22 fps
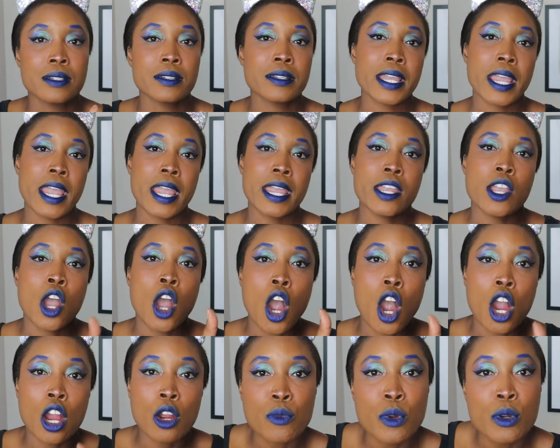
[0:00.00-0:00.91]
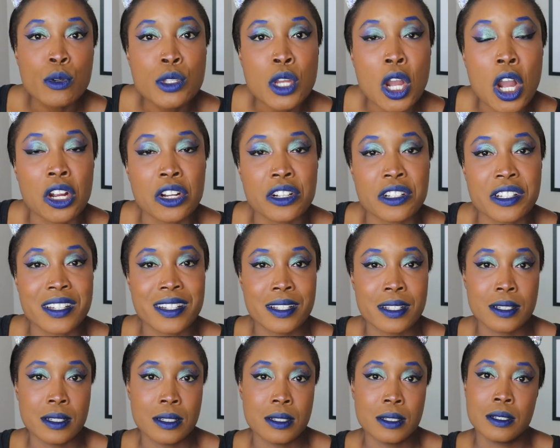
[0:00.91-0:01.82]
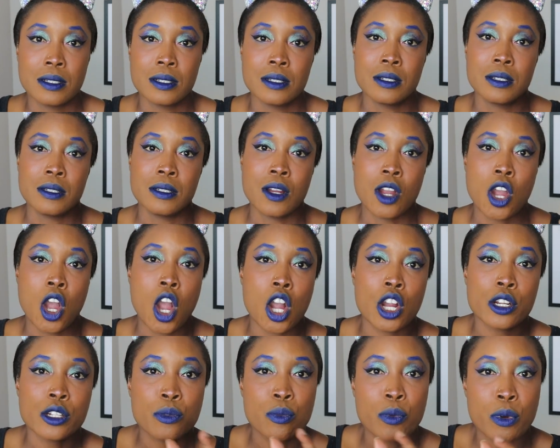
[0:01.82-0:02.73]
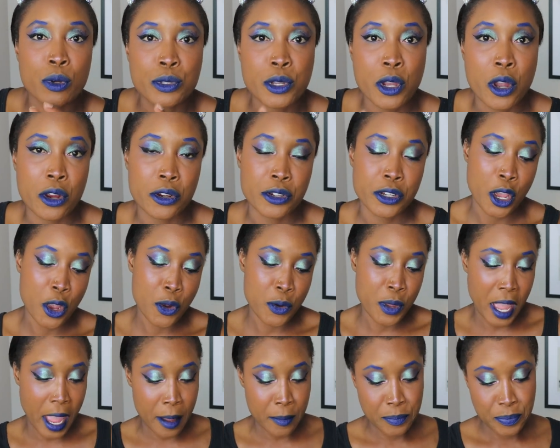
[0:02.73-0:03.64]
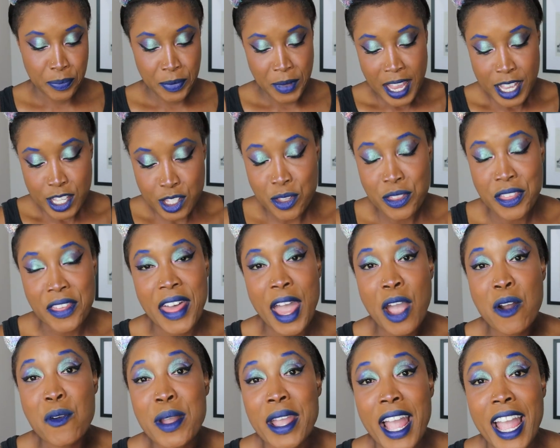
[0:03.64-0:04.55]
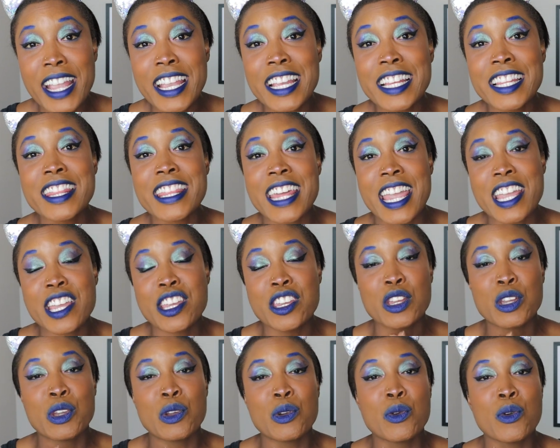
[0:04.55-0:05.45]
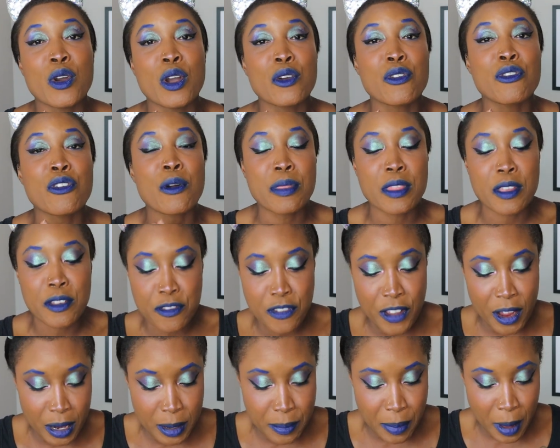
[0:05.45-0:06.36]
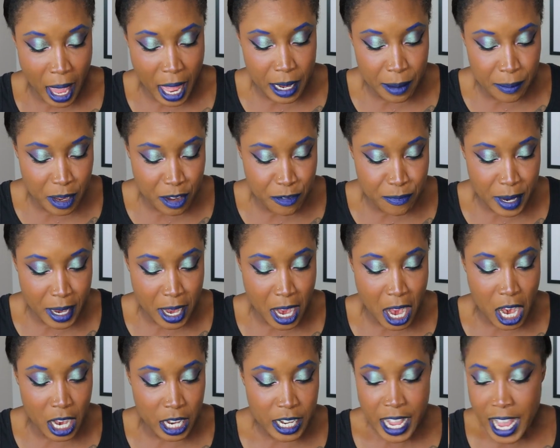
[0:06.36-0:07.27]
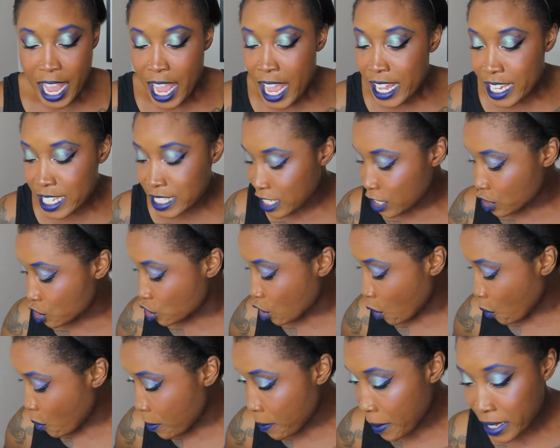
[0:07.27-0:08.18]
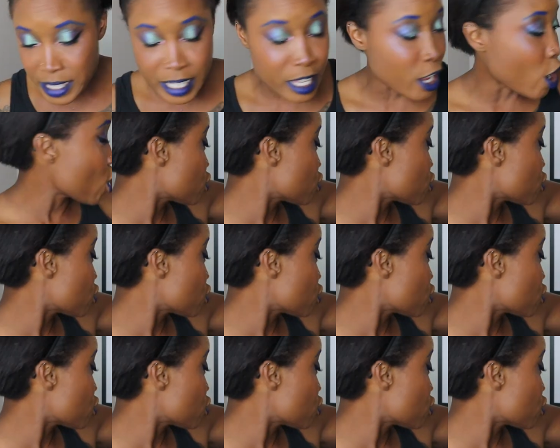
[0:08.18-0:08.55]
Okay, heart, rose, heart. Heart, rose, heart. Okay, so then that way I can thank you from the very bottom of my heart because it's so amazing.